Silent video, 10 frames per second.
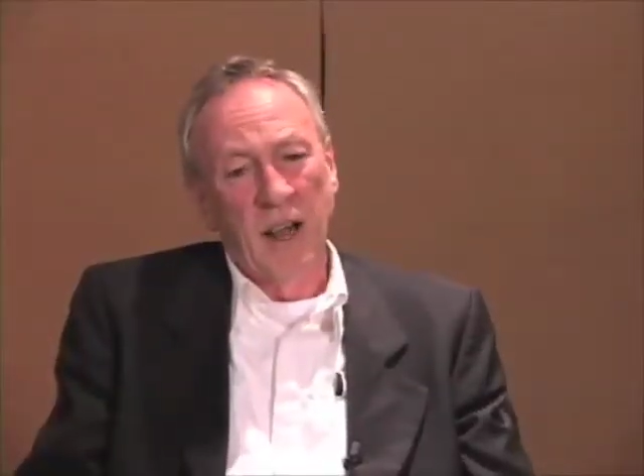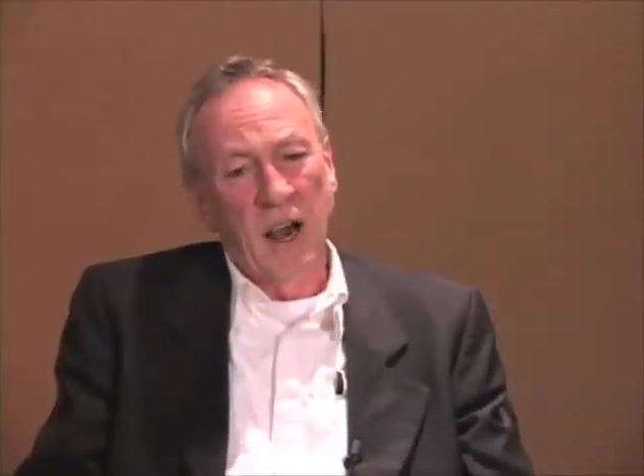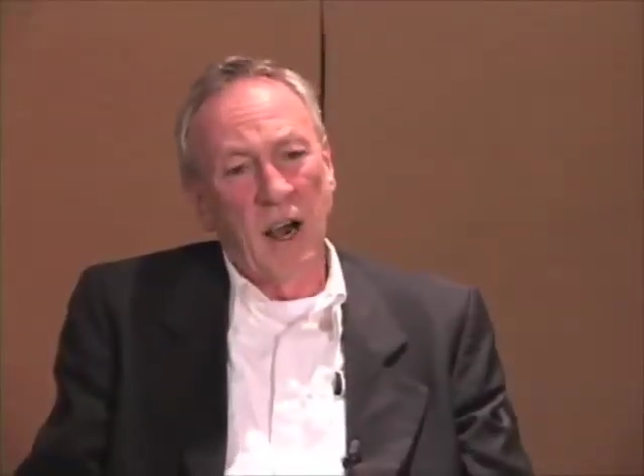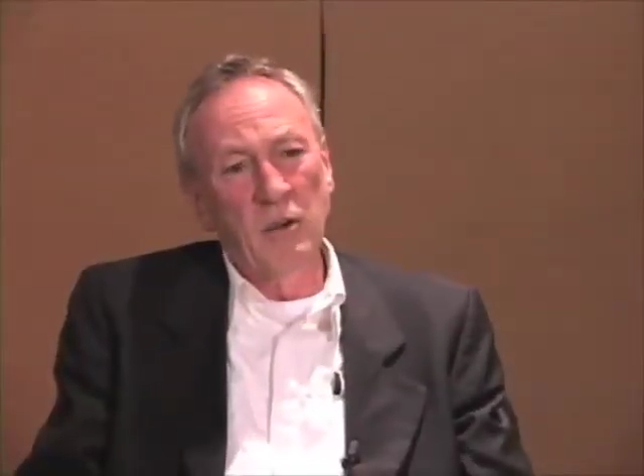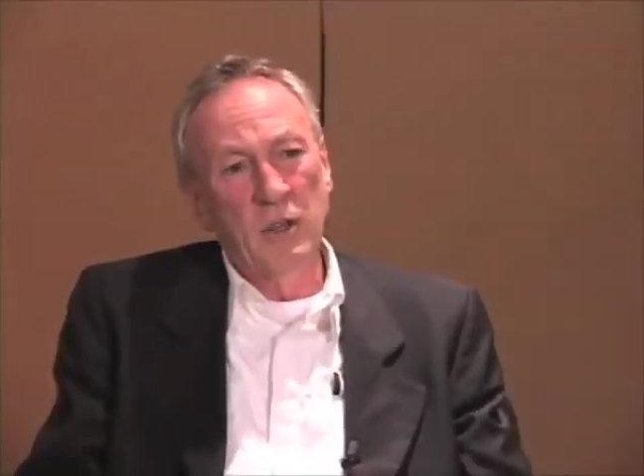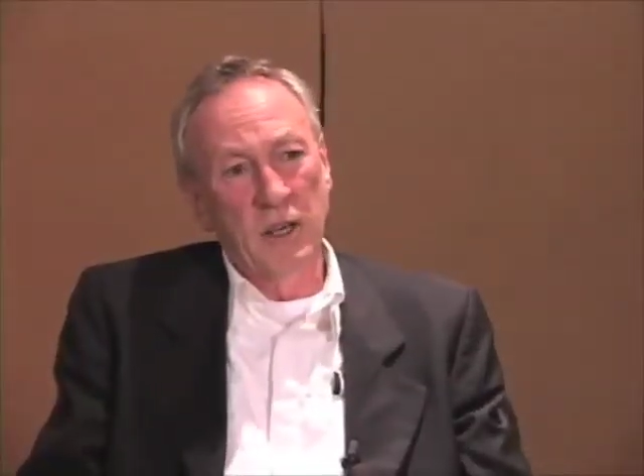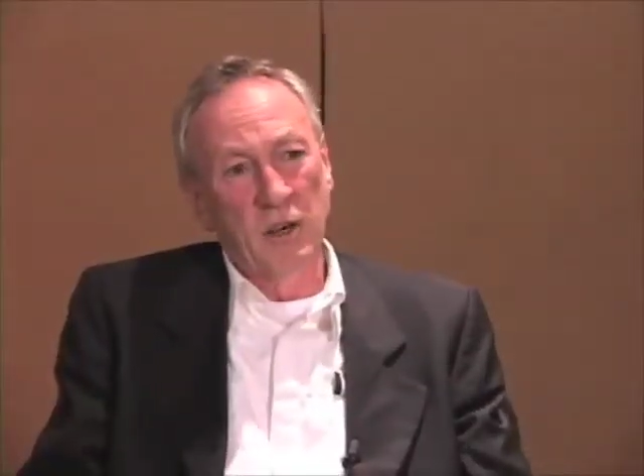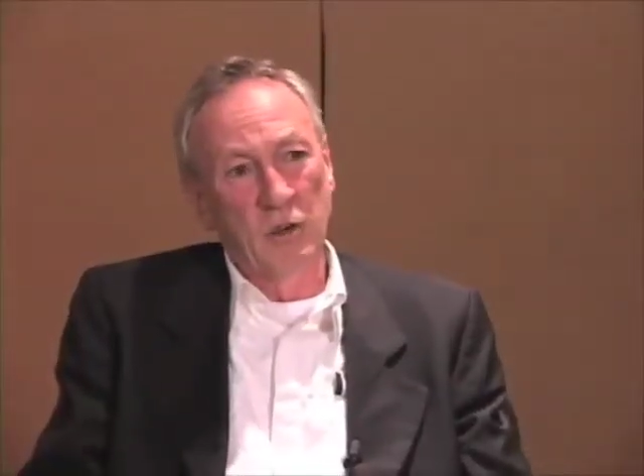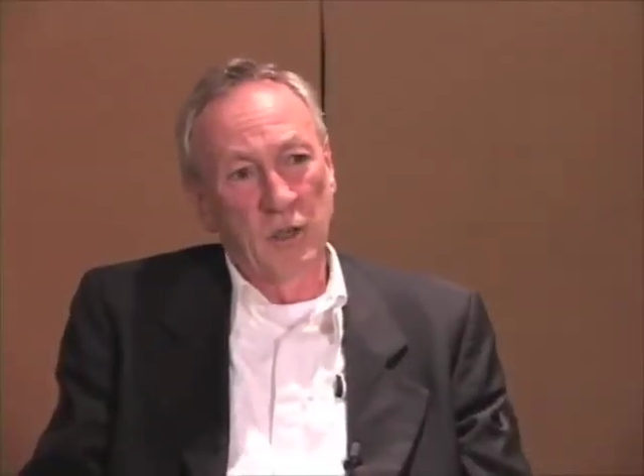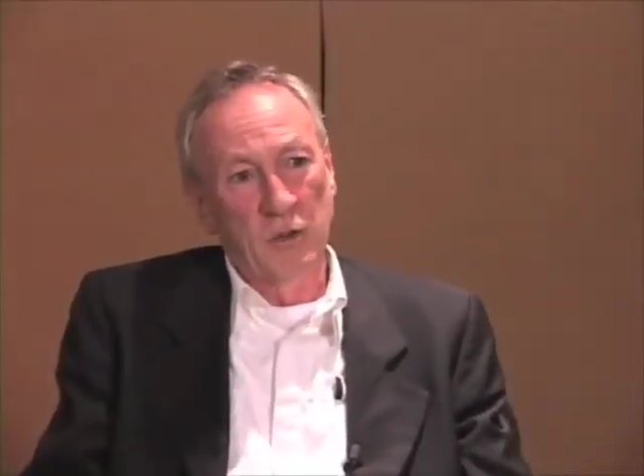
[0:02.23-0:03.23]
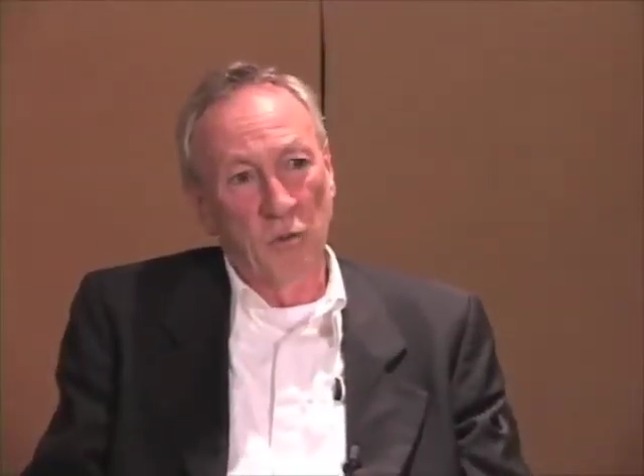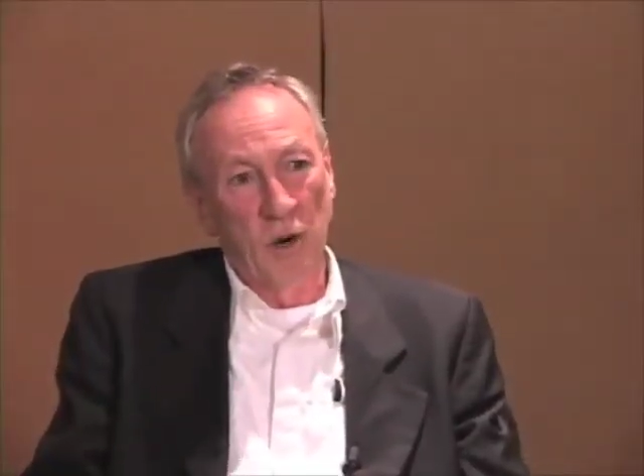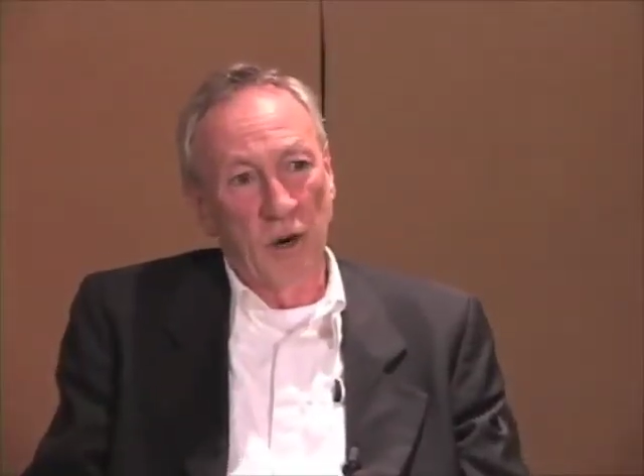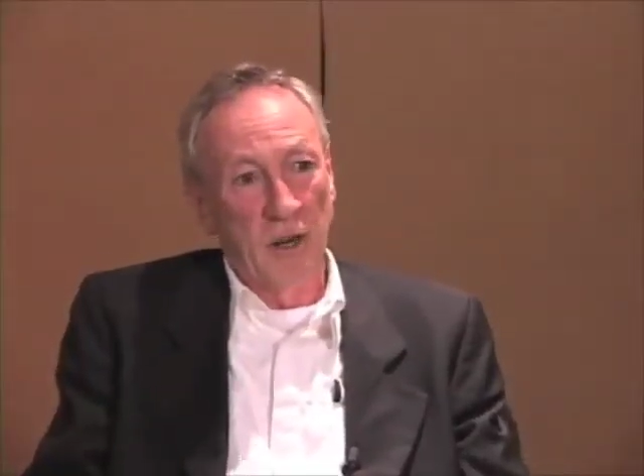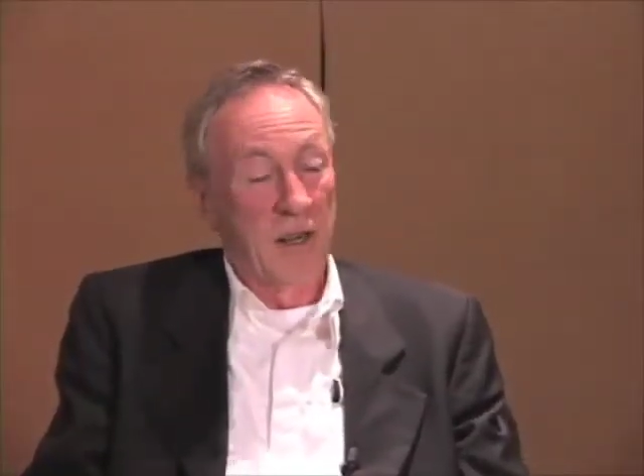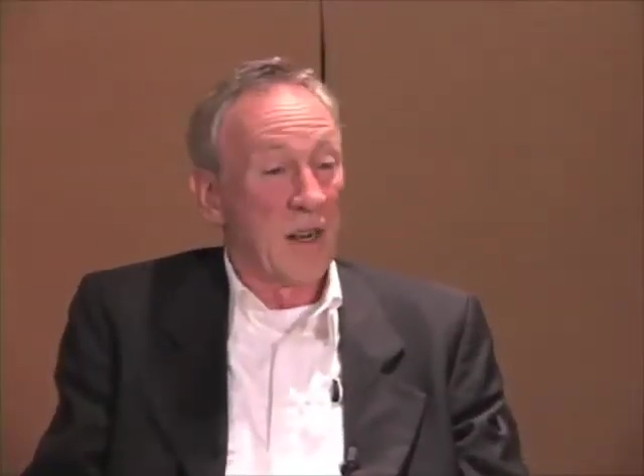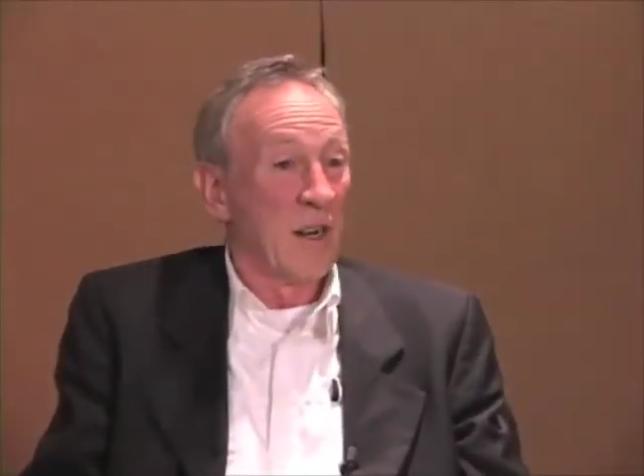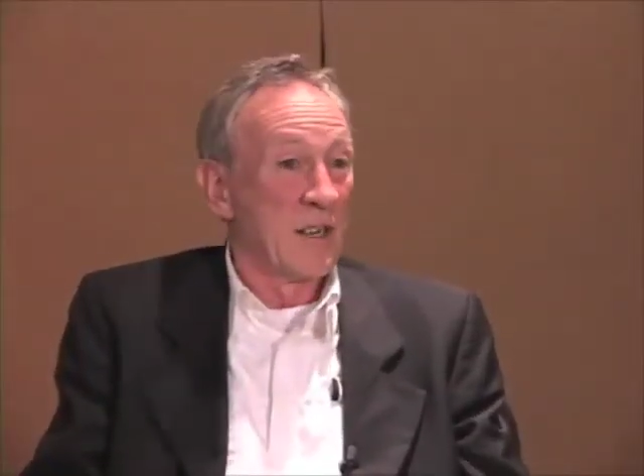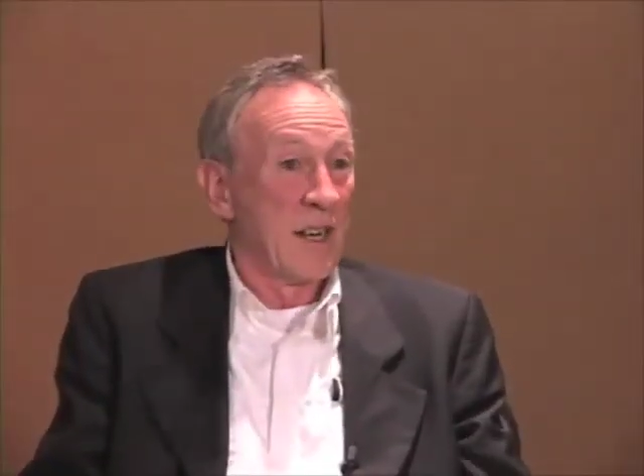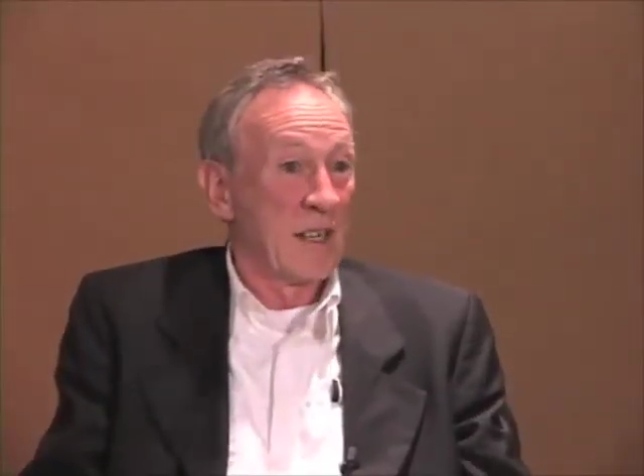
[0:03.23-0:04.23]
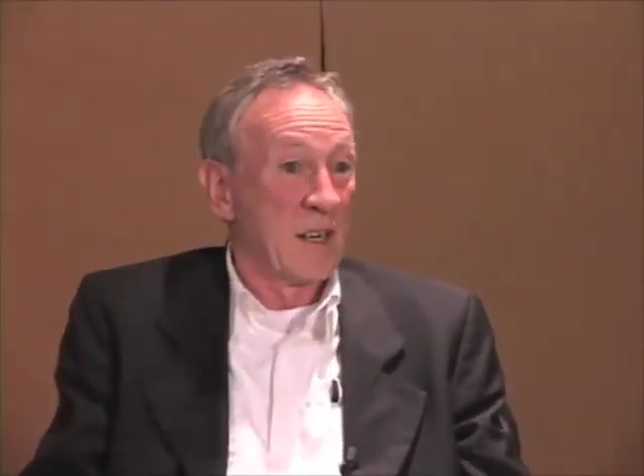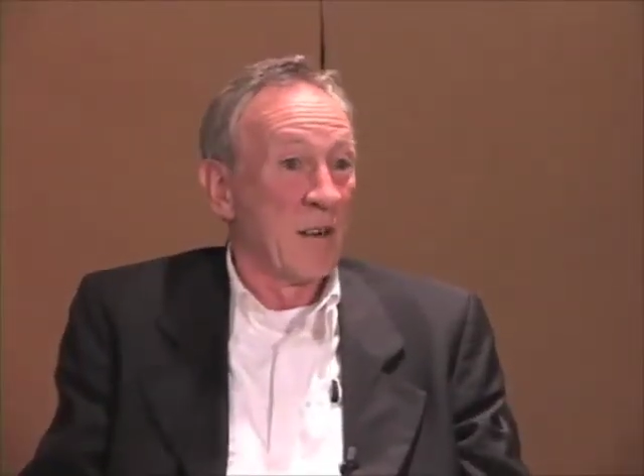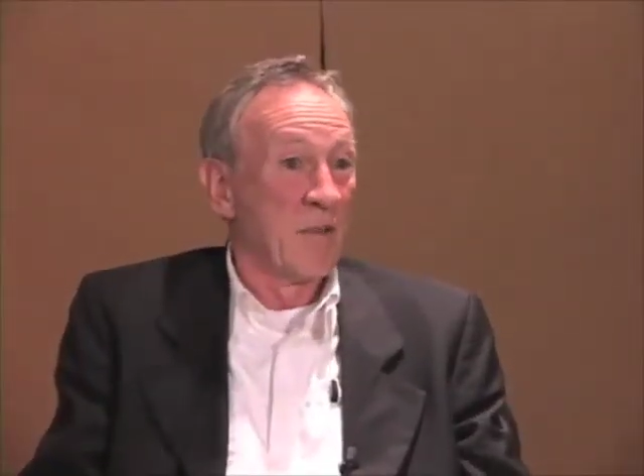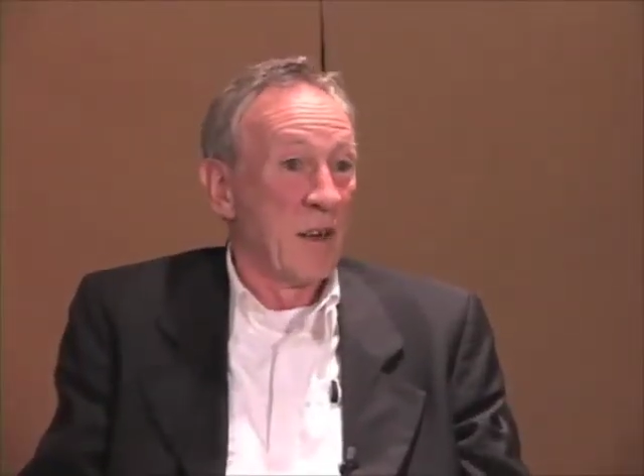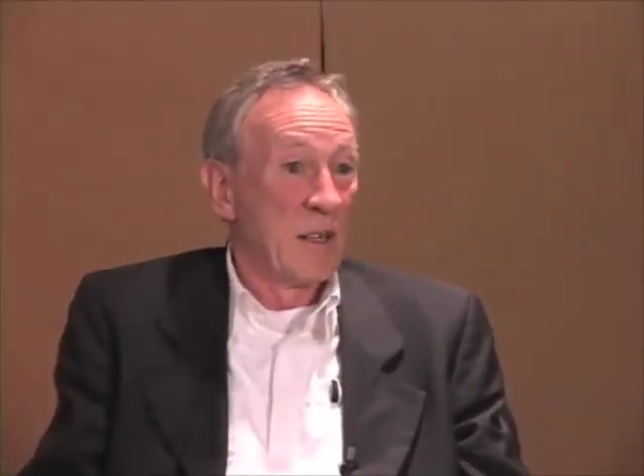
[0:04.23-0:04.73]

how do the oceans work in the context of